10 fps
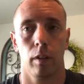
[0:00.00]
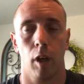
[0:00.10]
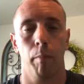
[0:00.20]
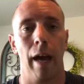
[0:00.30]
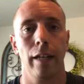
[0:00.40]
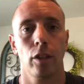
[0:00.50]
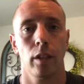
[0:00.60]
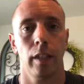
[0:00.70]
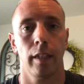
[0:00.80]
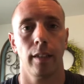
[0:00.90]

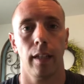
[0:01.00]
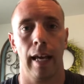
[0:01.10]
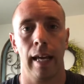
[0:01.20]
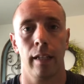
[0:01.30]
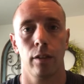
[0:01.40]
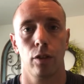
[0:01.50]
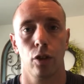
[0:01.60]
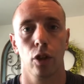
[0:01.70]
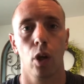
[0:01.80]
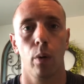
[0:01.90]
Imagine it as
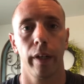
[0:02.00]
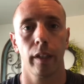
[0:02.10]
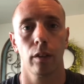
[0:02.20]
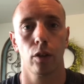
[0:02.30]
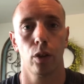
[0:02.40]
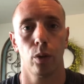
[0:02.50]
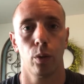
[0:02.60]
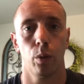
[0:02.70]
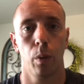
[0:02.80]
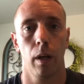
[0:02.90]
you're going
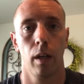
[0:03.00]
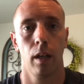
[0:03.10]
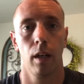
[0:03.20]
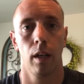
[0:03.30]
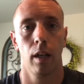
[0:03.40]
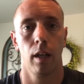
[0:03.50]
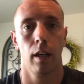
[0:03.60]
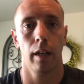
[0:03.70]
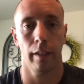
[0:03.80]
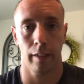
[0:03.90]
to
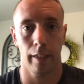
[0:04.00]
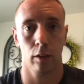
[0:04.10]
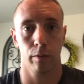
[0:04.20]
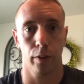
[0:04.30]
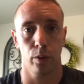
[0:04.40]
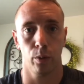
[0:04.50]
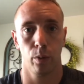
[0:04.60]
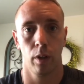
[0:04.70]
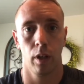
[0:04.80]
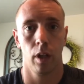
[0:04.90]
an interview
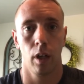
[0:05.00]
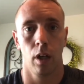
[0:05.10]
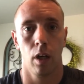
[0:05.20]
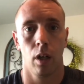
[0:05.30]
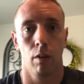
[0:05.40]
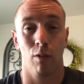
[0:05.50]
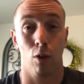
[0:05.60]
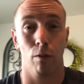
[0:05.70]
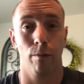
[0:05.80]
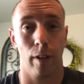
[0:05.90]

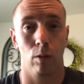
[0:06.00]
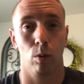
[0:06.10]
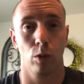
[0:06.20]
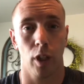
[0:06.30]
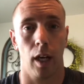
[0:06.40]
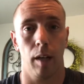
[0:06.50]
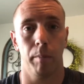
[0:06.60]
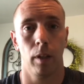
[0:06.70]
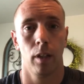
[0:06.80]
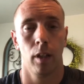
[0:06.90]
for a federal
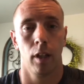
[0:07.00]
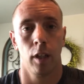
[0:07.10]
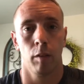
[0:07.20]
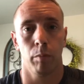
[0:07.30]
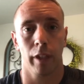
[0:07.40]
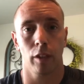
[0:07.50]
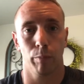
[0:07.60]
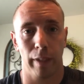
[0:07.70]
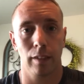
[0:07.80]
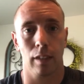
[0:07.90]
job, because
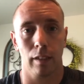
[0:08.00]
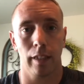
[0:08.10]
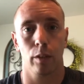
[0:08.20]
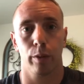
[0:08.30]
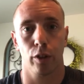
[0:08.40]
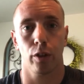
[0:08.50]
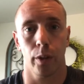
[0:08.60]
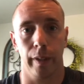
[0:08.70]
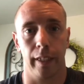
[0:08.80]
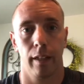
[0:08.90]
basically that's what you're
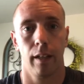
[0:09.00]
doing.